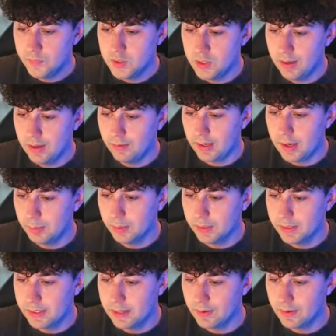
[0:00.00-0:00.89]
You have a
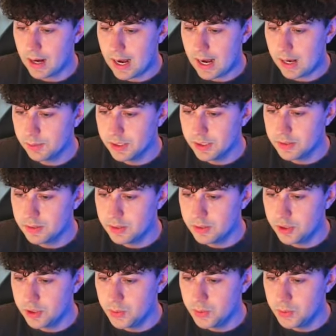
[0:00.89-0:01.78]
couple of different options to
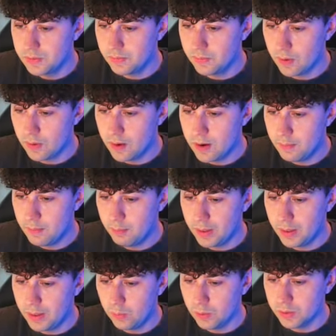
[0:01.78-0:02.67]
choose from,
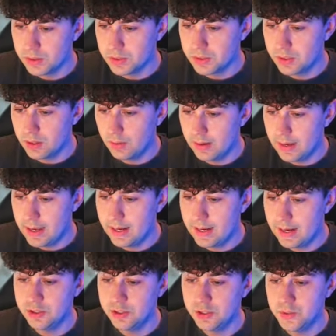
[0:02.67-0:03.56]
but we'll just go ahead
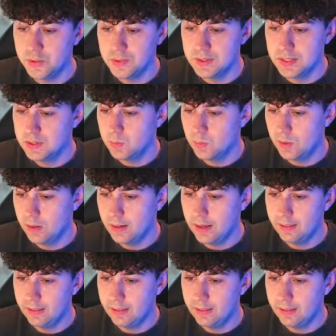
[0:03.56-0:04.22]
and choose this one.